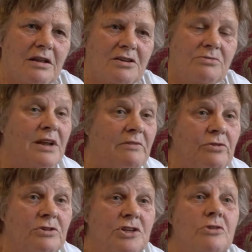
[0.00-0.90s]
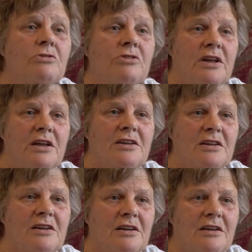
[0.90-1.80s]
To reinforce the concrete.
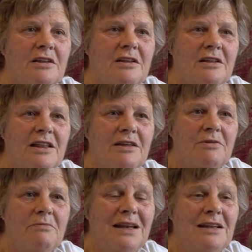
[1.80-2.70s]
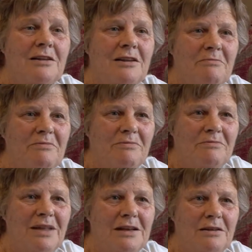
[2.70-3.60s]
They were metal
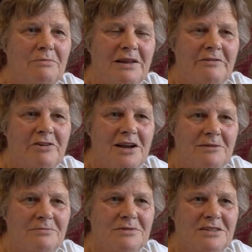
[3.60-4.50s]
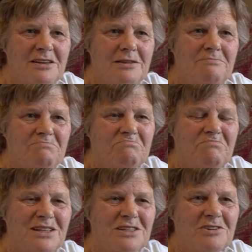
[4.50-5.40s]
bed frames,
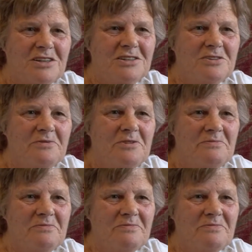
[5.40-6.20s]
big struts of them.